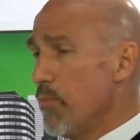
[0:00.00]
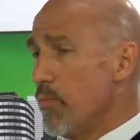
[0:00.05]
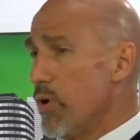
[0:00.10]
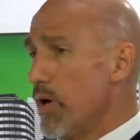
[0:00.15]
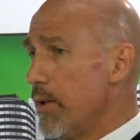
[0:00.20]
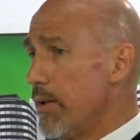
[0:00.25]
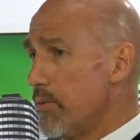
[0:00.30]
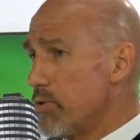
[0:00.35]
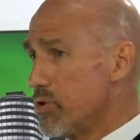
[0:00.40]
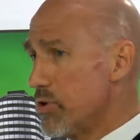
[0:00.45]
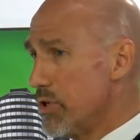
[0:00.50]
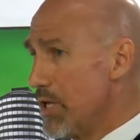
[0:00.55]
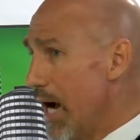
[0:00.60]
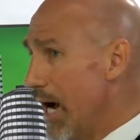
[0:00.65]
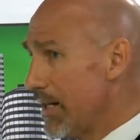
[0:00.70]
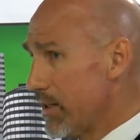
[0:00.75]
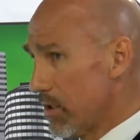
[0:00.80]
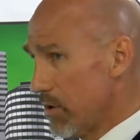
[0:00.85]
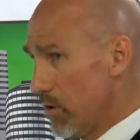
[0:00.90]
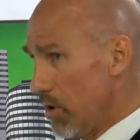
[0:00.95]
Premiums are
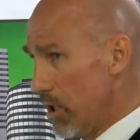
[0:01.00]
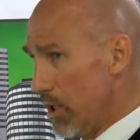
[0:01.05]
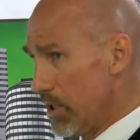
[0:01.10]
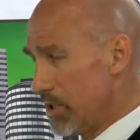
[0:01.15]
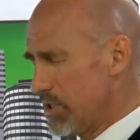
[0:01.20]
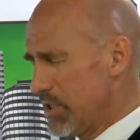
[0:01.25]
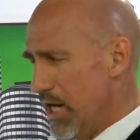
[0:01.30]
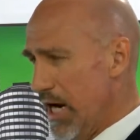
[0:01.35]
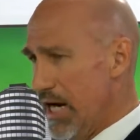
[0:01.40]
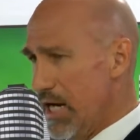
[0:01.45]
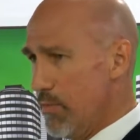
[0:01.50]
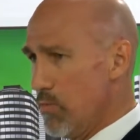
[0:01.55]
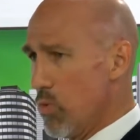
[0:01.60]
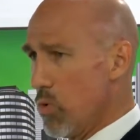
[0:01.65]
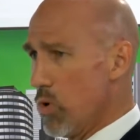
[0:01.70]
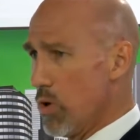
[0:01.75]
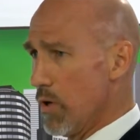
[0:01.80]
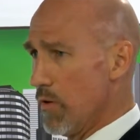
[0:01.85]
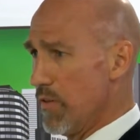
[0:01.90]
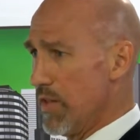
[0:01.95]
not the cost any
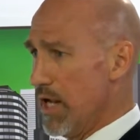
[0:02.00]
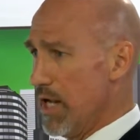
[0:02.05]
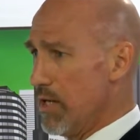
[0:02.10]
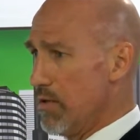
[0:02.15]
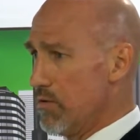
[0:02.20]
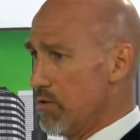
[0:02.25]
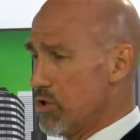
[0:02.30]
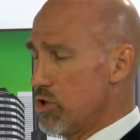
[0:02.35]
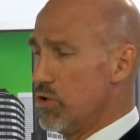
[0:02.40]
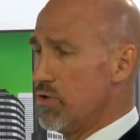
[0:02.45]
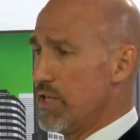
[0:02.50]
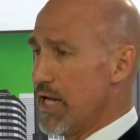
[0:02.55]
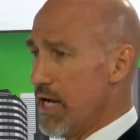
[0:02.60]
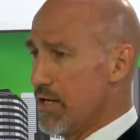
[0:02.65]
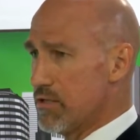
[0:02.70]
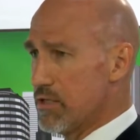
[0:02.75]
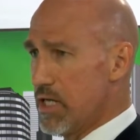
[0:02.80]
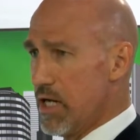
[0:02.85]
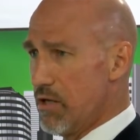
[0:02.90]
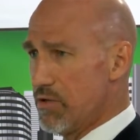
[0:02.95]
more than
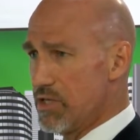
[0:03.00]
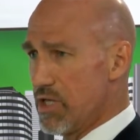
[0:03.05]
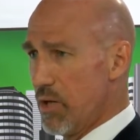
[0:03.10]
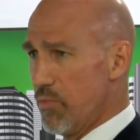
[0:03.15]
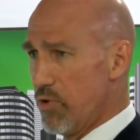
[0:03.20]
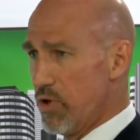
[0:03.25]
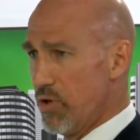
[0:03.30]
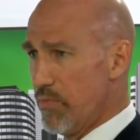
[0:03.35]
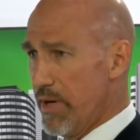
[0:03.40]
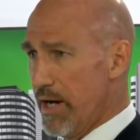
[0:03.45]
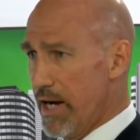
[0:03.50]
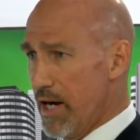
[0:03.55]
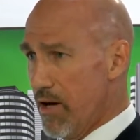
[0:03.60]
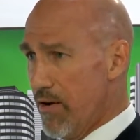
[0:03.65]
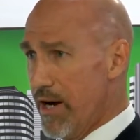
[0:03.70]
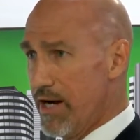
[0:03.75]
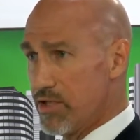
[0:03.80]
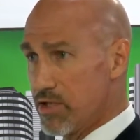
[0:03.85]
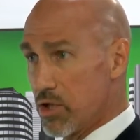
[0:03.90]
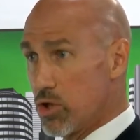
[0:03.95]
$2,000 that I put into my
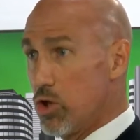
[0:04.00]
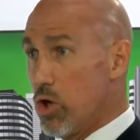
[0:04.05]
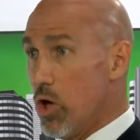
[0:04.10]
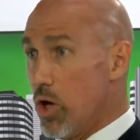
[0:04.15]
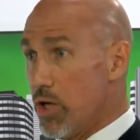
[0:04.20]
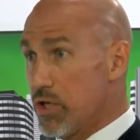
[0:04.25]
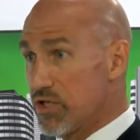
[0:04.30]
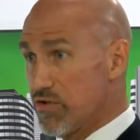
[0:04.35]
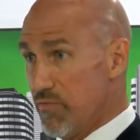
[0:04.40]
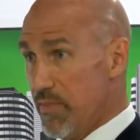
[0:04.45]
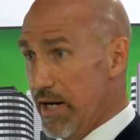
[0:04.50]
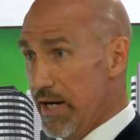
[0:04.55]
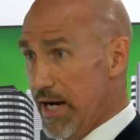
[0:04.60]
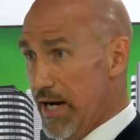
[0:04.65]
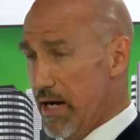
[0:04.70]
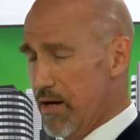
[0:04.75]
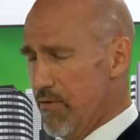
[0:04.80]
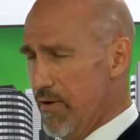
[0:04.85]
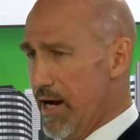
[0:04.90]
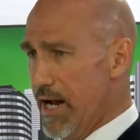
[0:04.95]
IRA is the cost of my
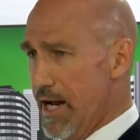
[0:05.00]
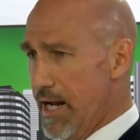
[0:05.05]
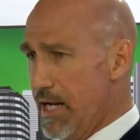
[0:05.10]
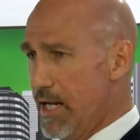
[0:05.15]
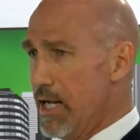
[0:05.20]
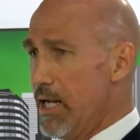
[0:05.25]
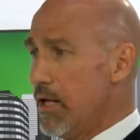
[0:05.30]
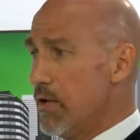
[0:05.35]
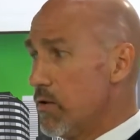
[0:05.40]
IRA.